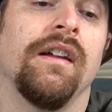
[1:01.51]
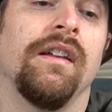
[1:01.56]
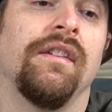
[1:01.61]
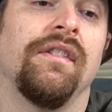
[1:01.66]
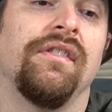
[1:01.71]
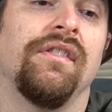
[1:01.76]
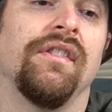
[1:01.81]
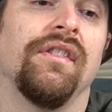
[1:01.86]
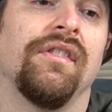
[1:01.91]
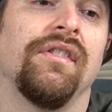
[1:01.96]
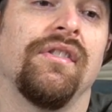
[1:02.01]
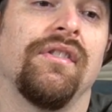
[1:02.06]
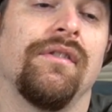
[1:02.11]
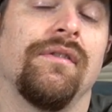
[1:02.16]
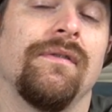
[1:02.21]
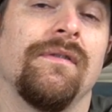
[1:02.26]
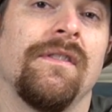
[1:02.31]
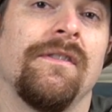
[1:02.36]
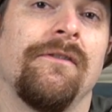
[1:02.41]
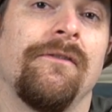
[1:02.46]
It's just
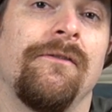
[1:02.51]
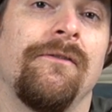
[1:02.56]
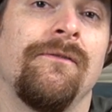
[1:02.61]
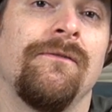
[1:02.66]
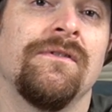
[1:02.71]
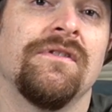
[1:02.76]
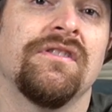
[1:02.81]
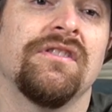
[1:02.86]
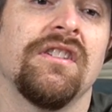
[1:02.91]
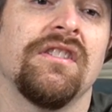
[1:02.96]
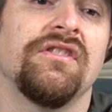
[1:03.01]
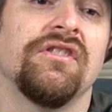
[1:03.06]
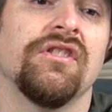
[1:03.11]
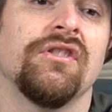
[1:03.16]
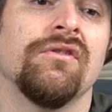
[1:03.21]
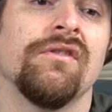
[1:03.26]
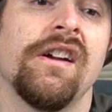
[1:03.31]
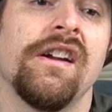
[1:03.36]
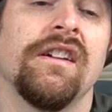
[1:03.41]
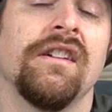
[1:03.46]
such a
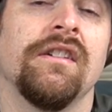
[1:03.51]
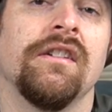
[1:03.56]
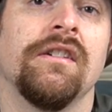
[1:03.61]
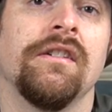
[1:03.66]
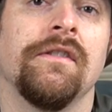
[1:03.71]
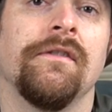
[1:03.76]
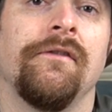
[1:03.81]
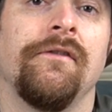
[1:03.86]
great gun,